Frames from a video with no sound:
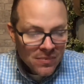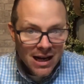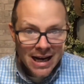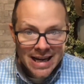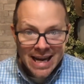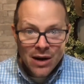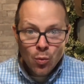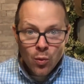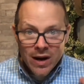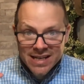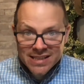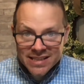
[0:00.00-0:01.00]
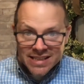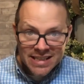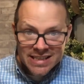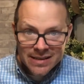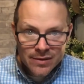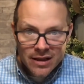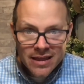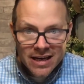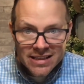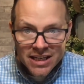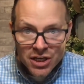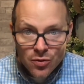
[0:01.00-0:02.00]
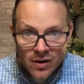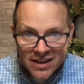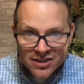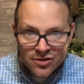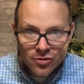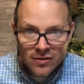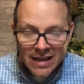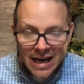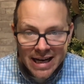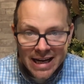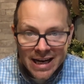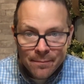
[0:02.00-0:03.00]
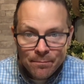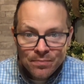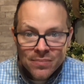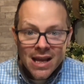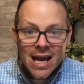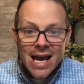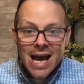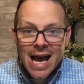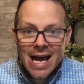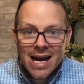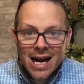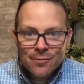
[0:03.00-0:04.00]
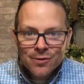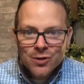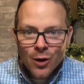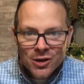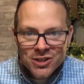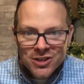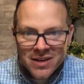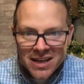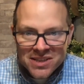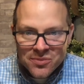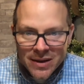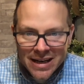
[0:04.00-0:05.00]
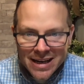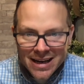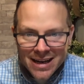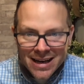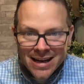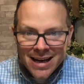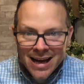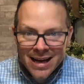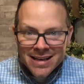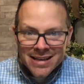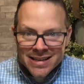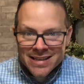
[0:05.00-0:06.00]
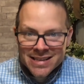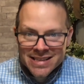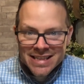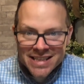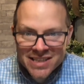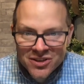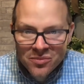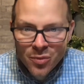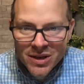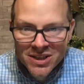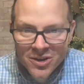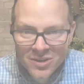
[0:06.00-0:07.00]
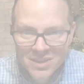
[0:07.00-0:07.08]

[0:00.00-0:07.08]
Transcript: I can't wait to see some of the things that you guys are creating, and I will talk to you next week. See you soon, boys and girls.